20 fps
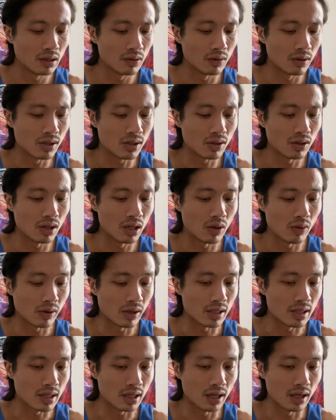What's going on with
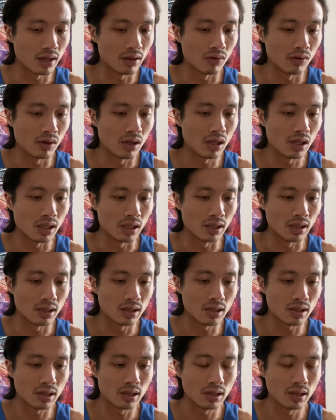this King of
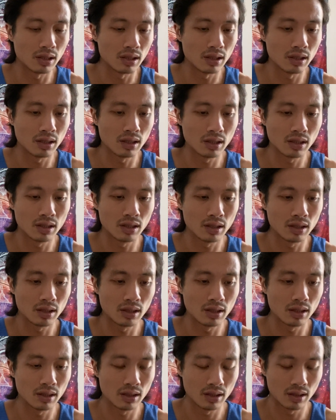Wands?
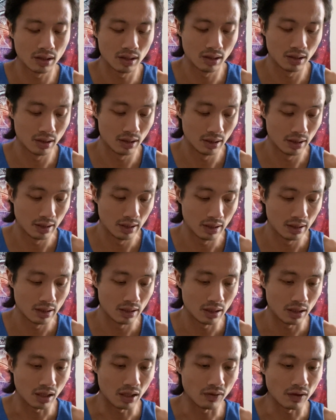You
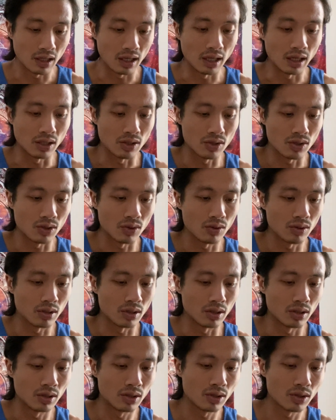have the Eight of
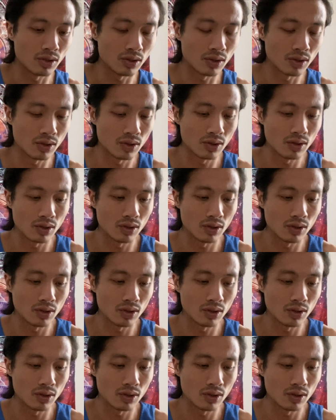Swords.